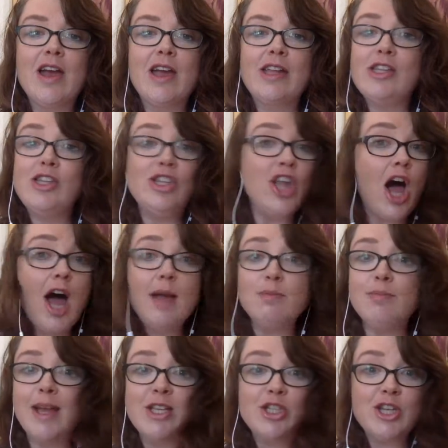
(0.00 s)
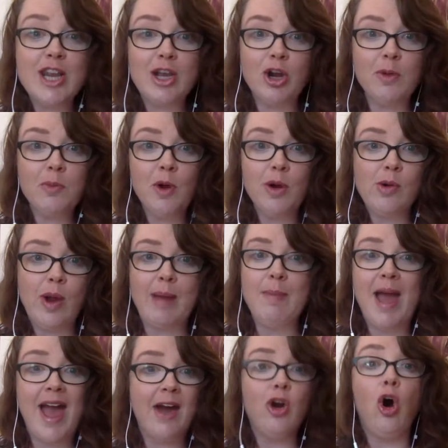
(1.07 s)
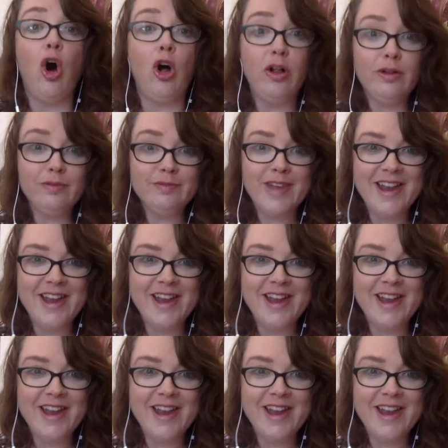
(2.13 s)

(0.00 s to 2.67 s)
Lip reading: not mentioning her program at all.